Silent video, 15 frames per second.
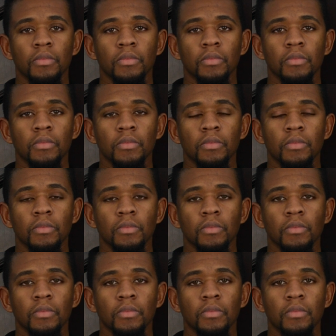
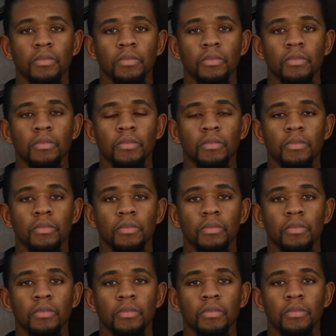
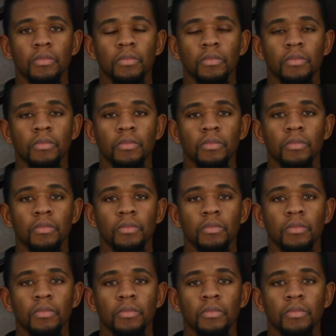
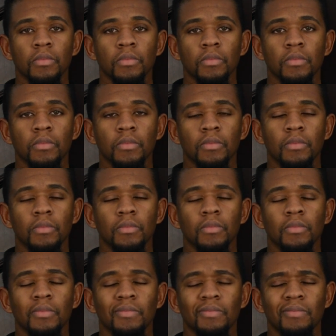
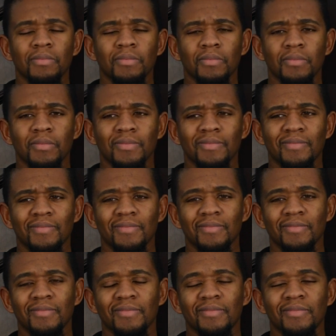
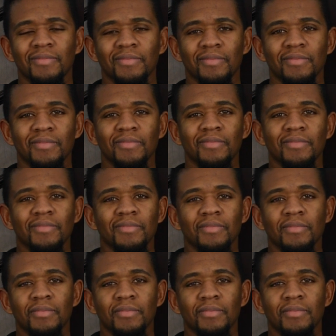No words are spoken by the person on screen.